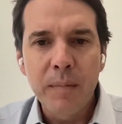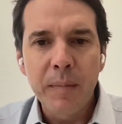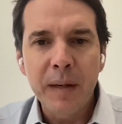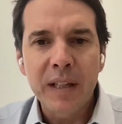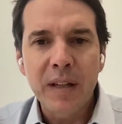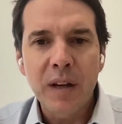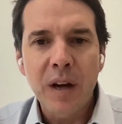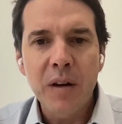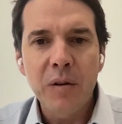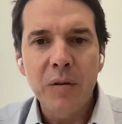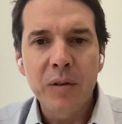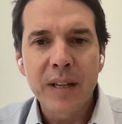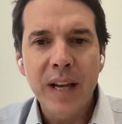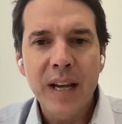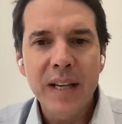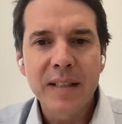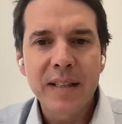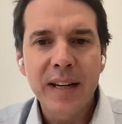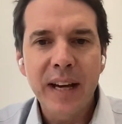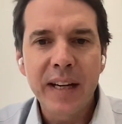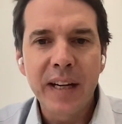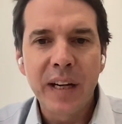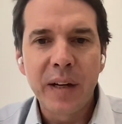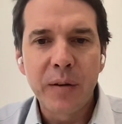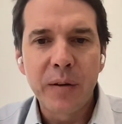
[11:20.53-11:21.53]
McDonald's has
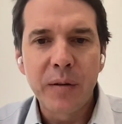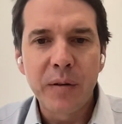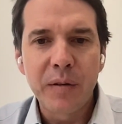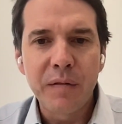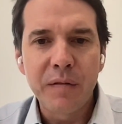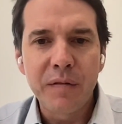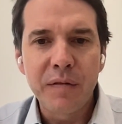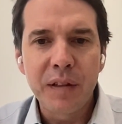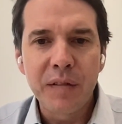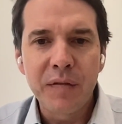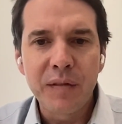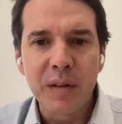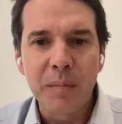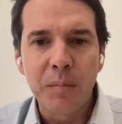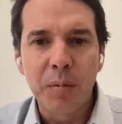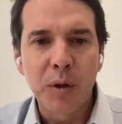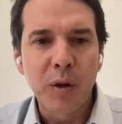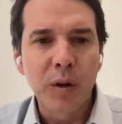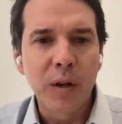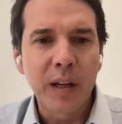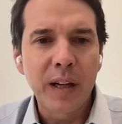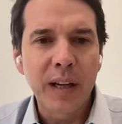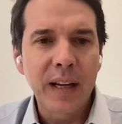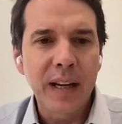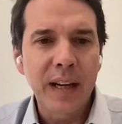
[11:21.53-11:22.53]
950,
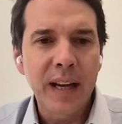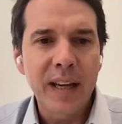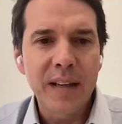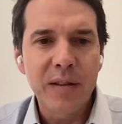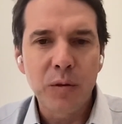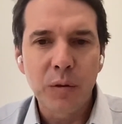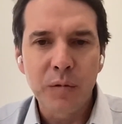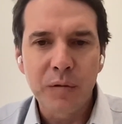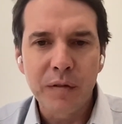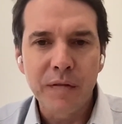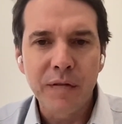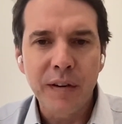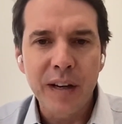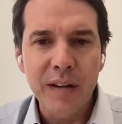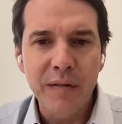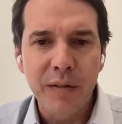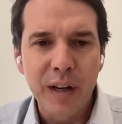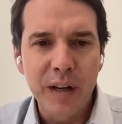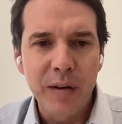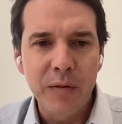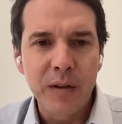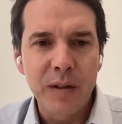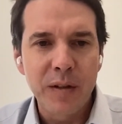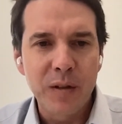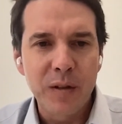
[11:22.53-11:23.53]
Burger King has over
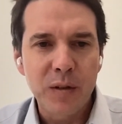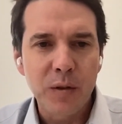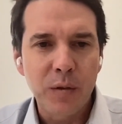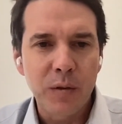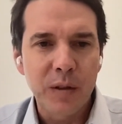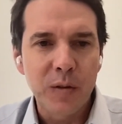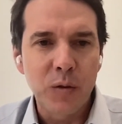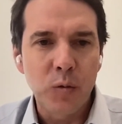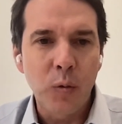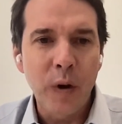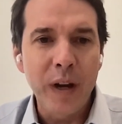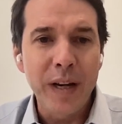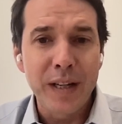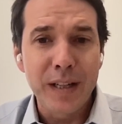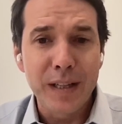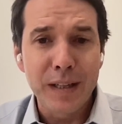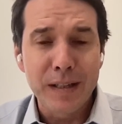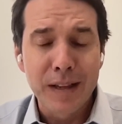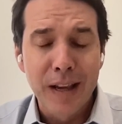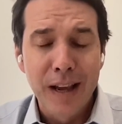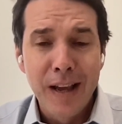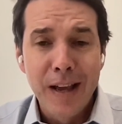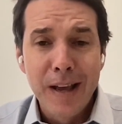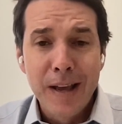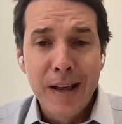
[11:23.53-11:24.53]
500, and so does
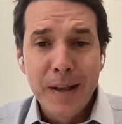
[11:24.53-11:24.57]
Wendy's.